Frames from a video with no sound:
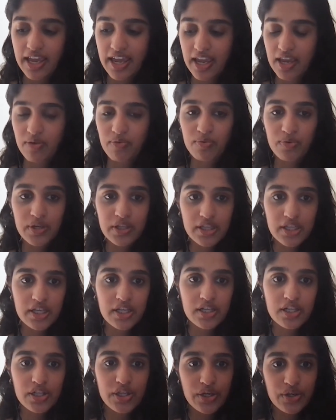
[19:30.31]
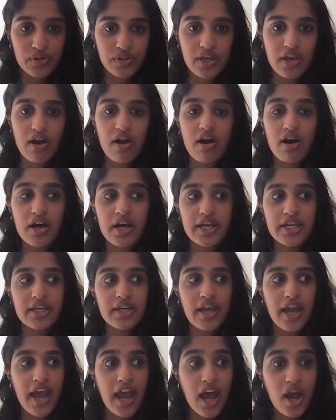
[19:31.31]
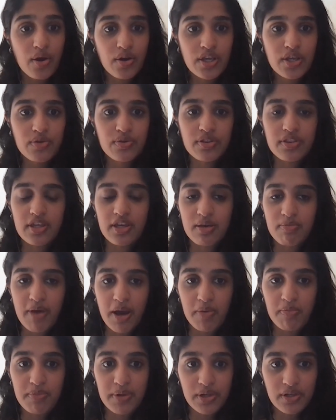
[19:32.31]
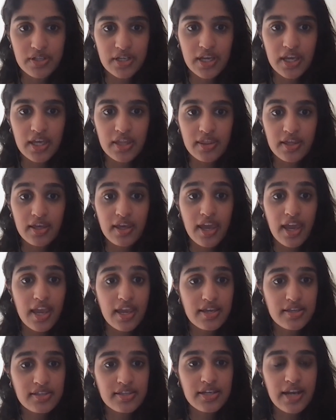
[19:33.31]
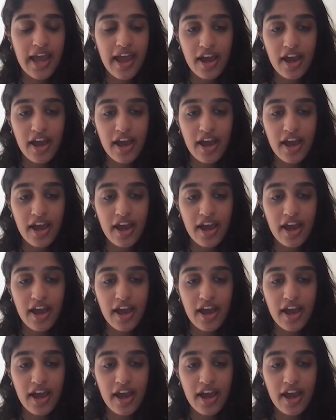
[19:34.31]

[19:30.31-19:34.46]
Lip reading: hit really clearly on how do you think about building the case and